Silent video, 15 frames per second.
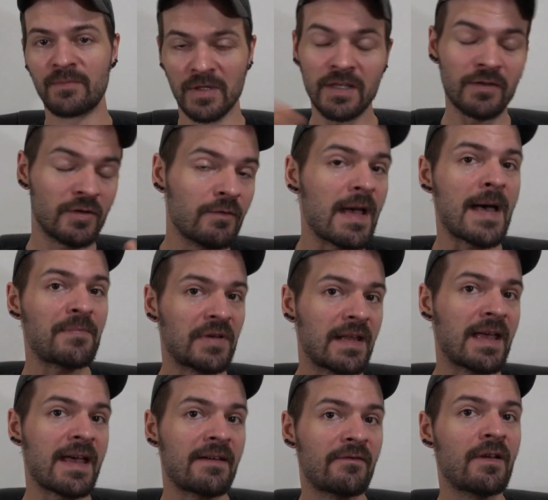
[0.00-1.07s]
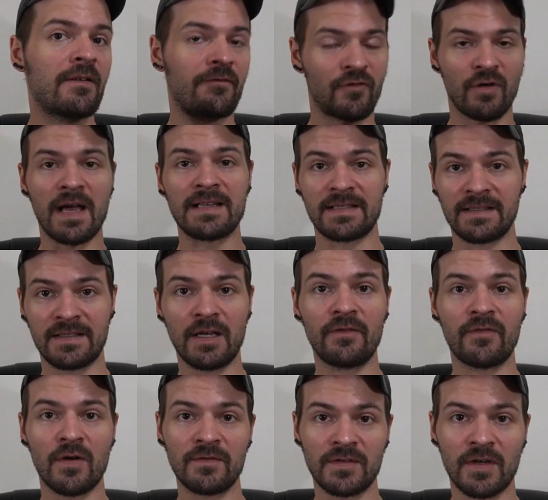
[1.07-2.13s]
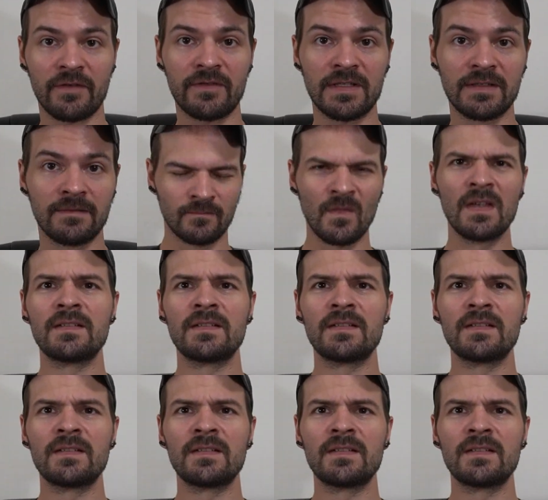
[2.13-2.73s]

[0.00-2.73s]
but you do happen to have Verizon cell phone service.